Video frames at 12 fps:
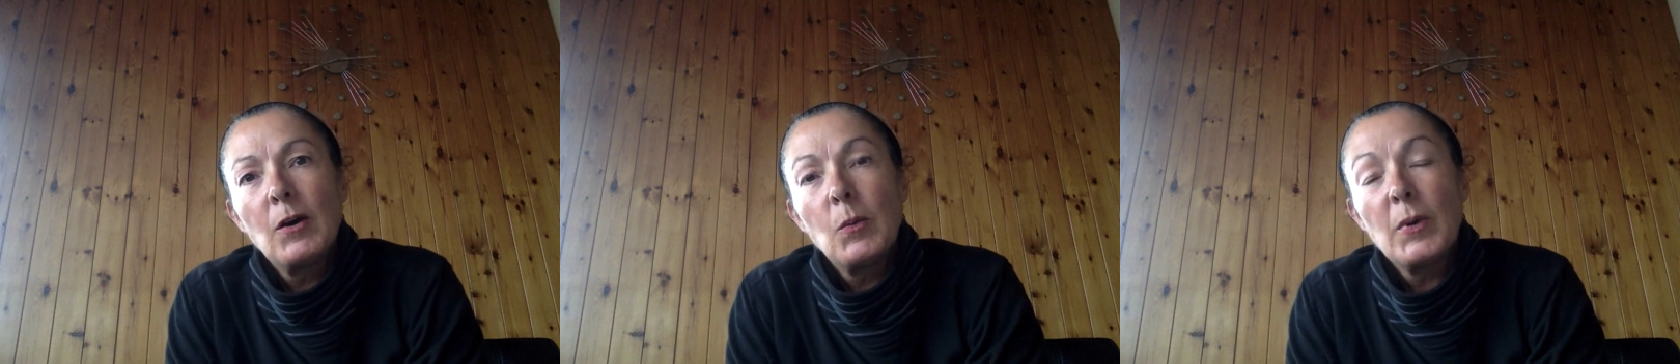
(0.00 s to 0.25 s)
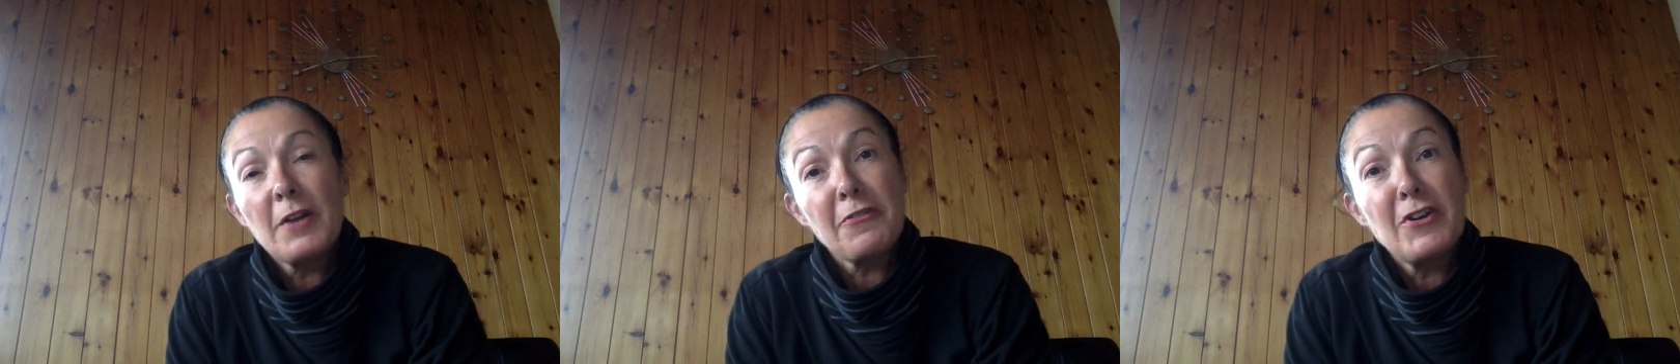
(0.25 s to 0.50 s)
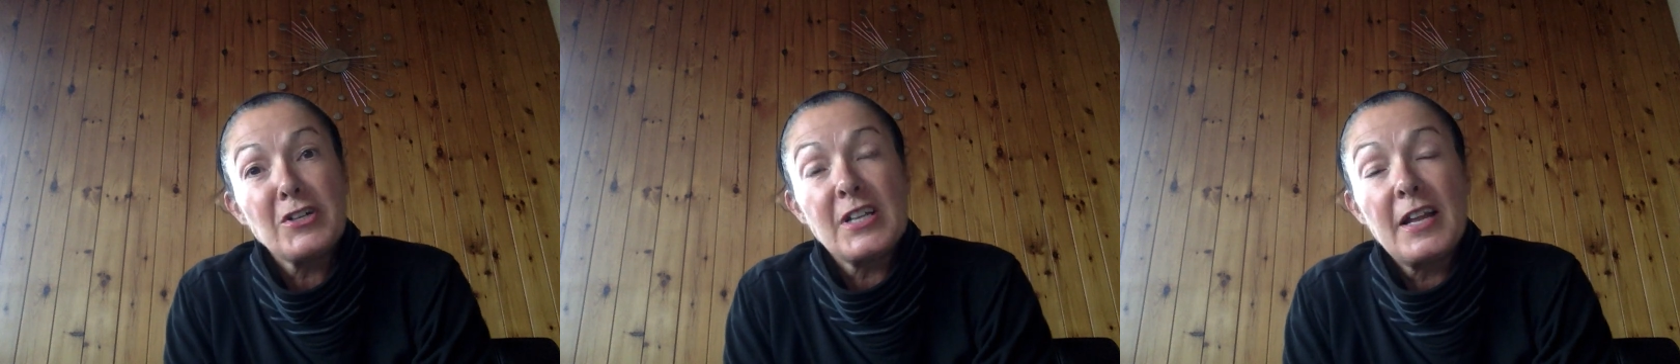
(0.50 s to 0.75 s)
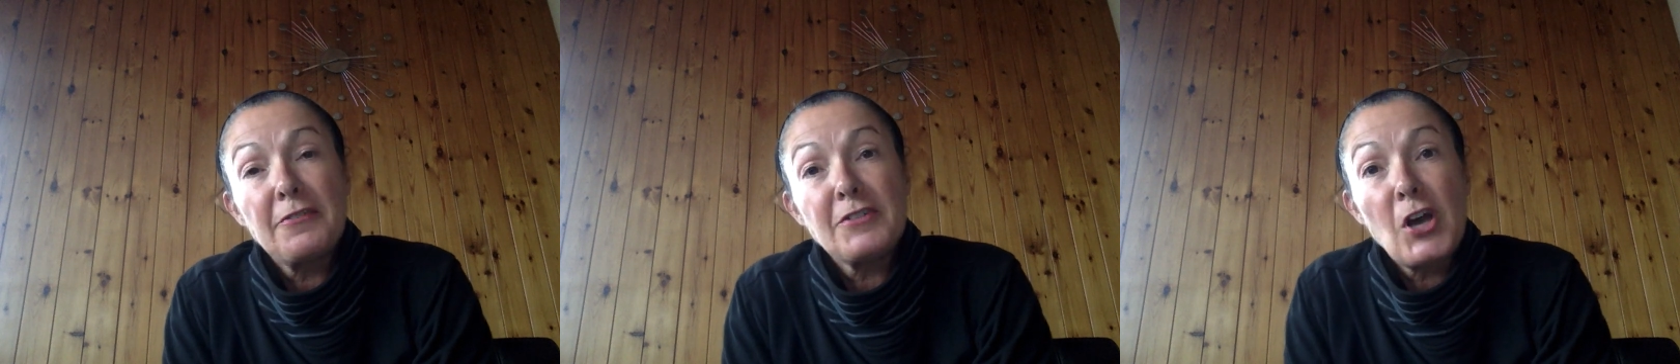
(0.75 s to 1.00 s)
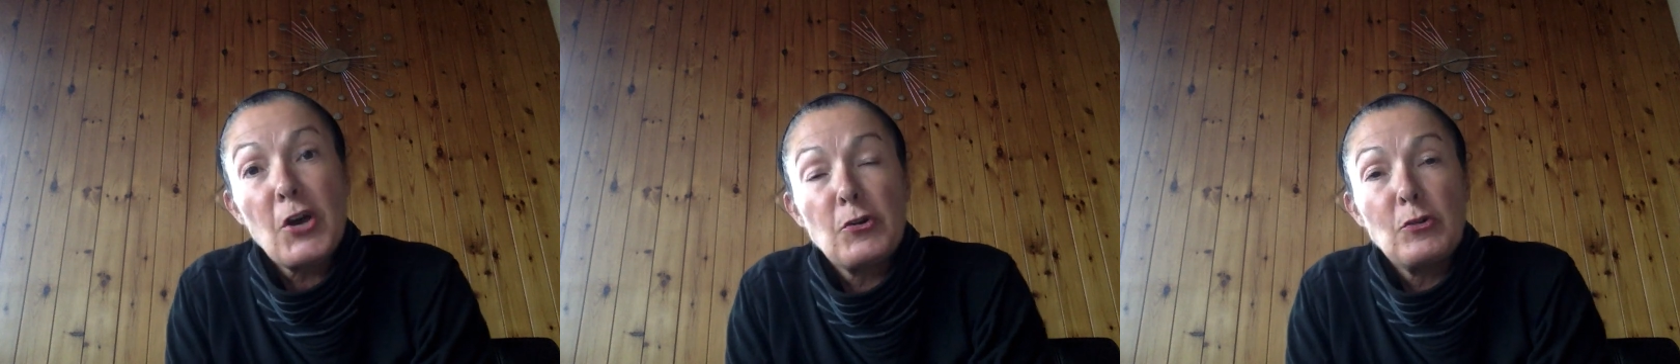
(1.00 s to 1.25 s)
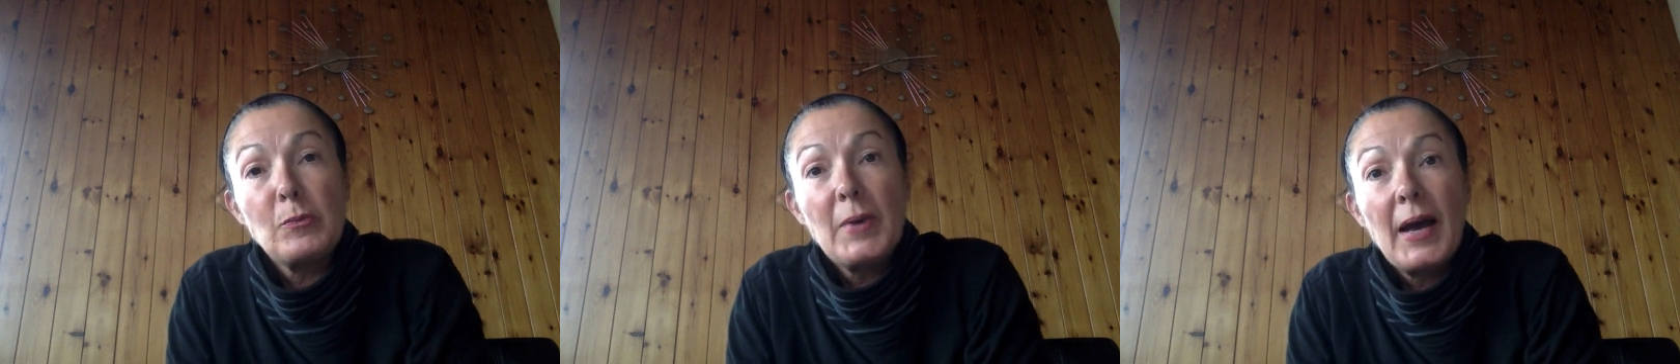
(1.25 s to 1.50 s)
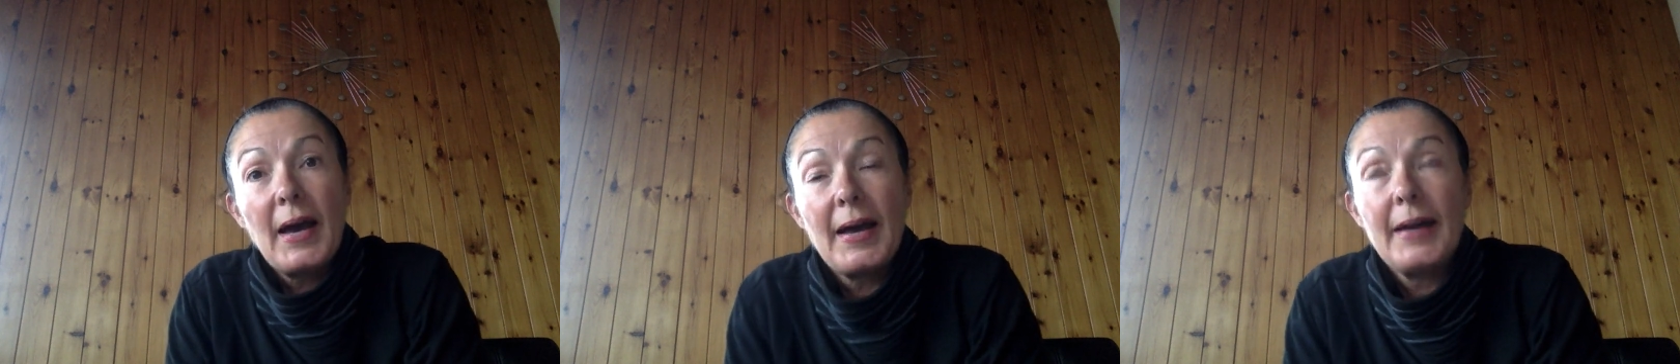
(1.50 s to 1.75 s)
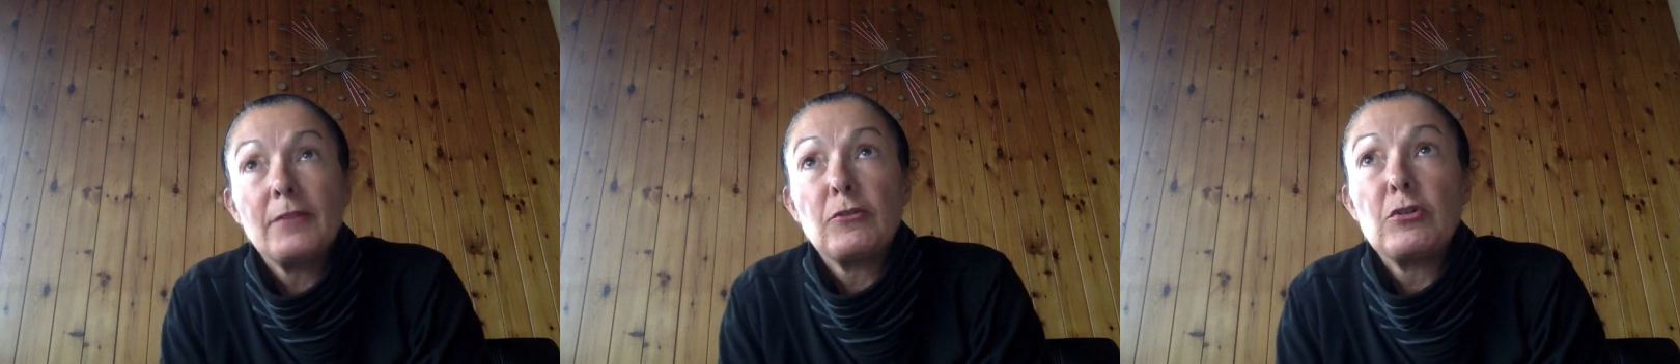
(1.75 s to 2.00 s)
When I first left home
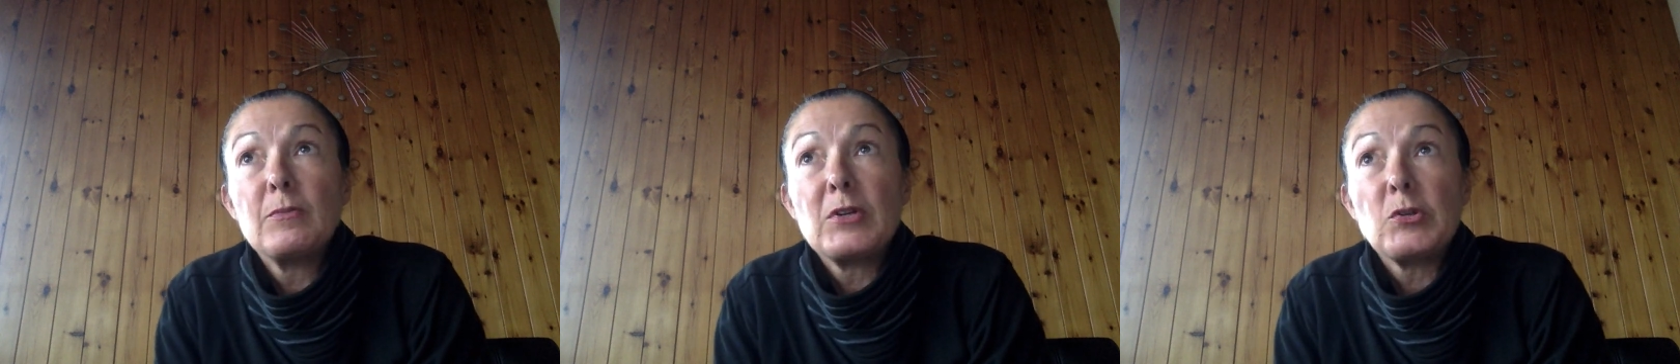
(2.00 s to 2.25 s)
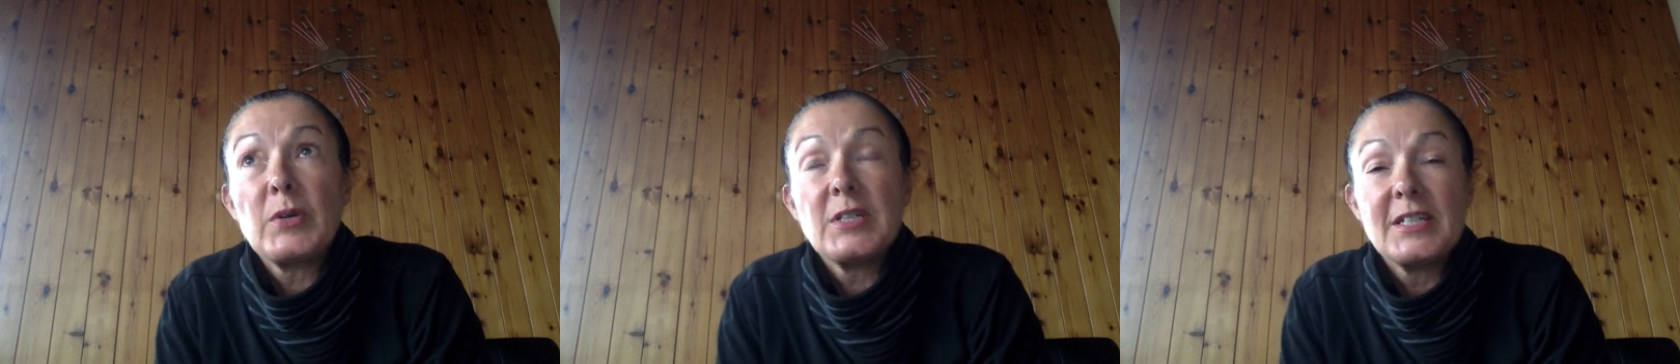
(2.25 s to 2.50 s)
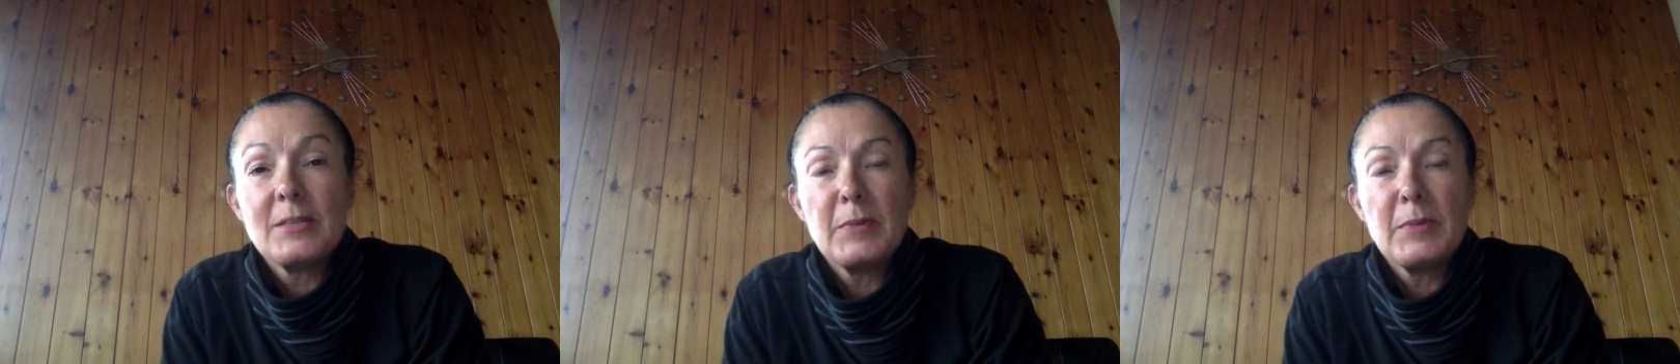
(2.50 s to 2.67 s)
and through my 20s,